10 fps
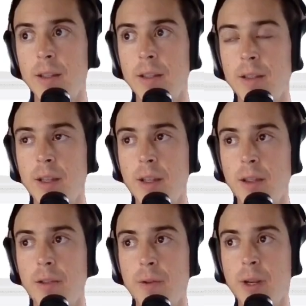taking
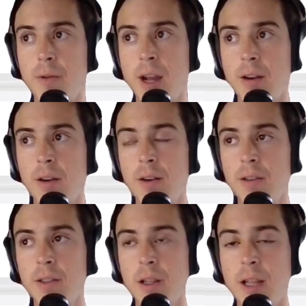3
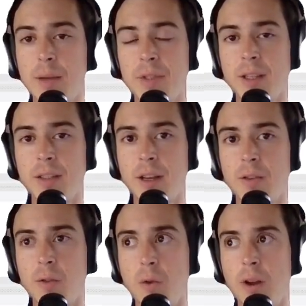records, collapsing it down
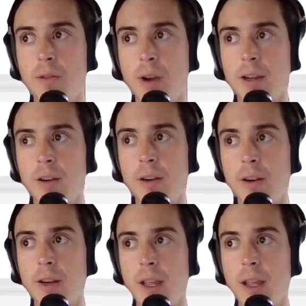to 1
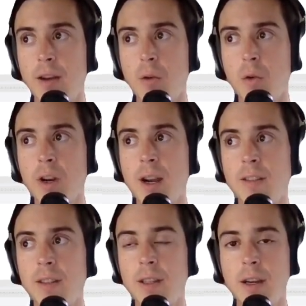record, and
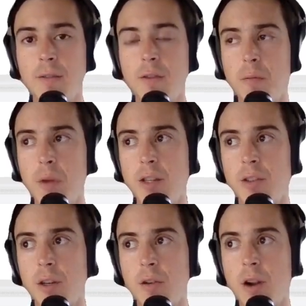organizing that
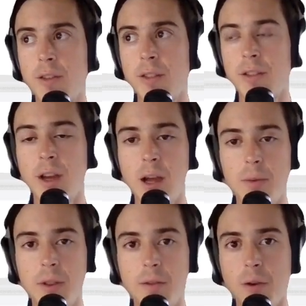information across the top
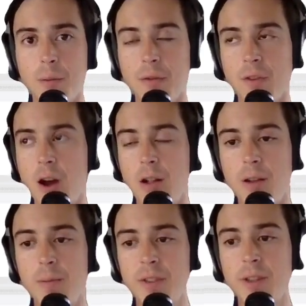in the form of
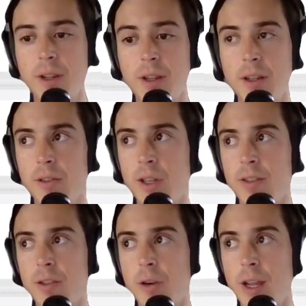columns. So
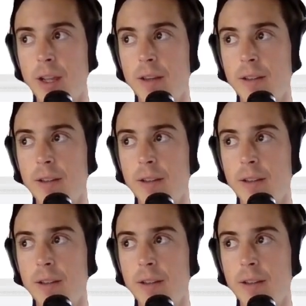that's great.